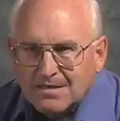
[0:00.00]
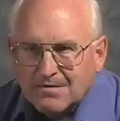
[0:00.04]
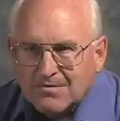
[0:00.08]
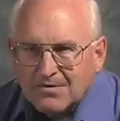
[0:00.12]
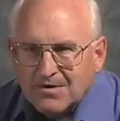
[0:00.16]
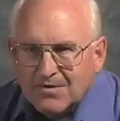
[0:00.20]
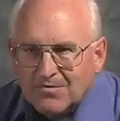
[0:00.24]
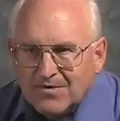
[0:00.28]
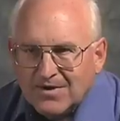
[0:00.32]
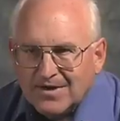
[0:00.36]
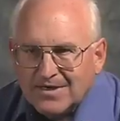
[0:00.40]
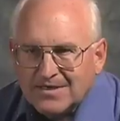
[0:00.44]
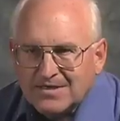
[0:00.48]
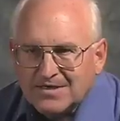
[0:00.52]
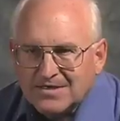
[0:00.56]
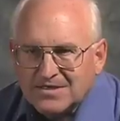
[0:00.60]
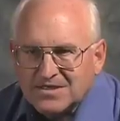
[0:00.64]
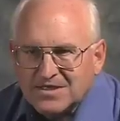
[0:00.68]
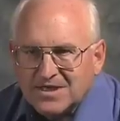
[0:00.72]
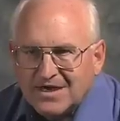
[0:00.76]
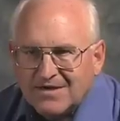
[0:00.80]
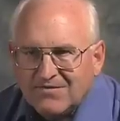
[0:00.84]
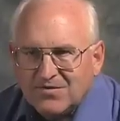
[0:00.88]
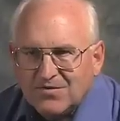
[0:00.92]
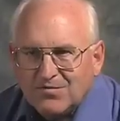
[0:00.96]
We want to
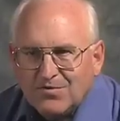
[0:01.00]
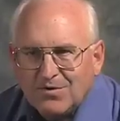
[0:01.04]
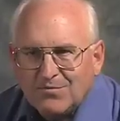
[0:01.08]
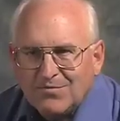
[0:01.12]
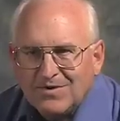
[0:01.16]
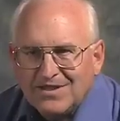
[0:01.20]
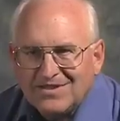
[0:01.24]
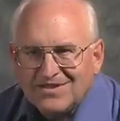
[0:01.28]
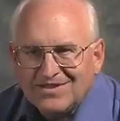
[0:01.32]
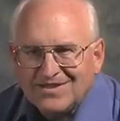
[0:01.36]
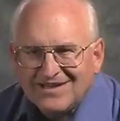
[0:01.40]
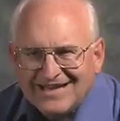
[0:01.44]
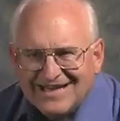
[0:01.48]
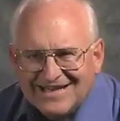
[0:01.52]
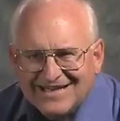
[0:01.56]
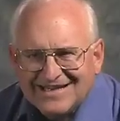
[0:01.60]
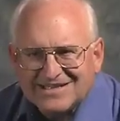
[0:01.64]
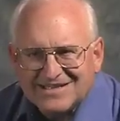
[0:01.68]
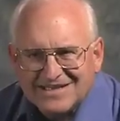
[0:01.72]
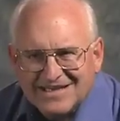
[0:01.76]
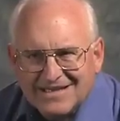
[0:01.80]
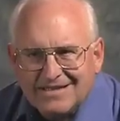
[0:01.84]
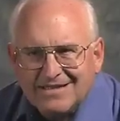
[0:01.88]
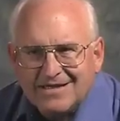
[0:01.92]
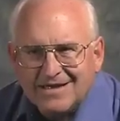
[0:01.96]
discover what we think
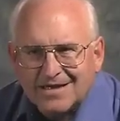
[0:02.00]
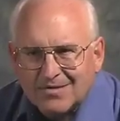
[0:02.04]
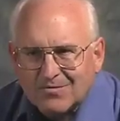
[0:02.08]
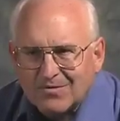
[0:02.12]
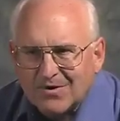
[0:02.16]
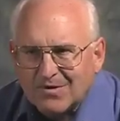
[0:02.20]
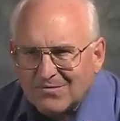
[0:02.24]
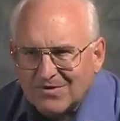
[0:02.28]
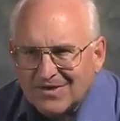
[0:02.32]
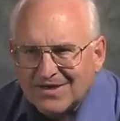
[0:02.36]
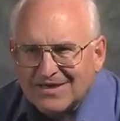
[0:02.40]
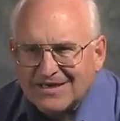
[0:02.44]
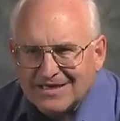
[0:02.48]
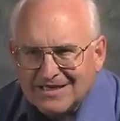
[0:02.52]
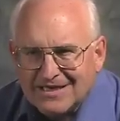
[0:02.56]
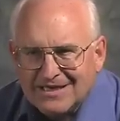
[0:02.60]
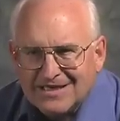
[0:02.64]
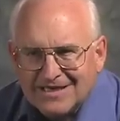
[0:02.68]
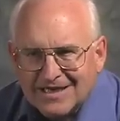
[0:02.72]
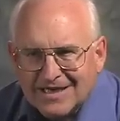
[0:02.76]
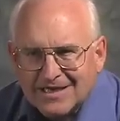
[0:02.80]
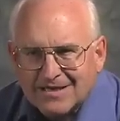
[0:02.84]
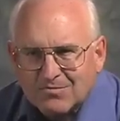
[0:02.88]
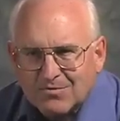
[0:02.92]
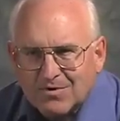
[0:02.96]
is in there. We want to
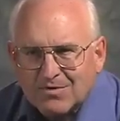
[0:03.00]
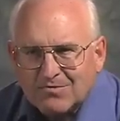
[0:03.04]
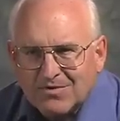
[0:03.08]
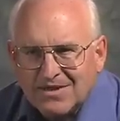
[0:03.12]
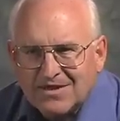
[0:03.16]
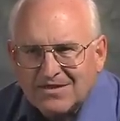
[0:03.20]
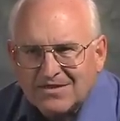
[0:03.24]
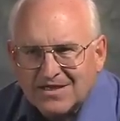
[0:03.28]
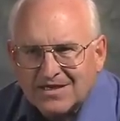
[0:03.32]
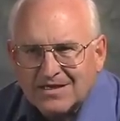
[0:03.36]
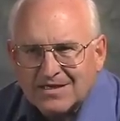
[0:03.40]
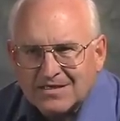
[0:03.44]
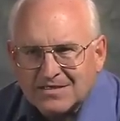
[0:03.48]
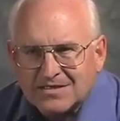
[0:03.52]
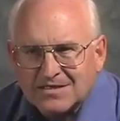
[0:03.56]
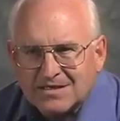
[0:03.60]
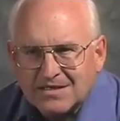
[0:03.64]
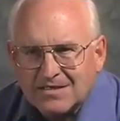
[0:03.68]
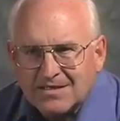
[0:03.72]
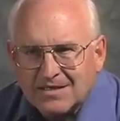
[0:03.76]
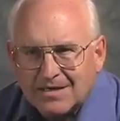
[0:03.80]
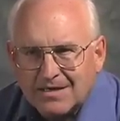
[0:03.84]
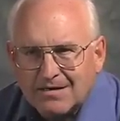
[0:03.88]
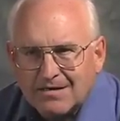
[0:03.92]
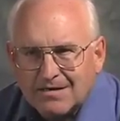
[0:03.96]
detect what we think is
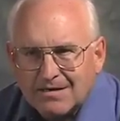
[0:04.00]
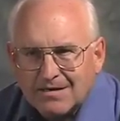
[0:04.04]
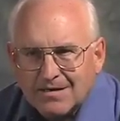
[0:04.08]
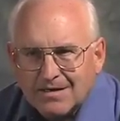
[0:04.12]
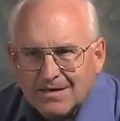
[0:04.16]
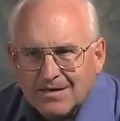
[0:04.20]
in there.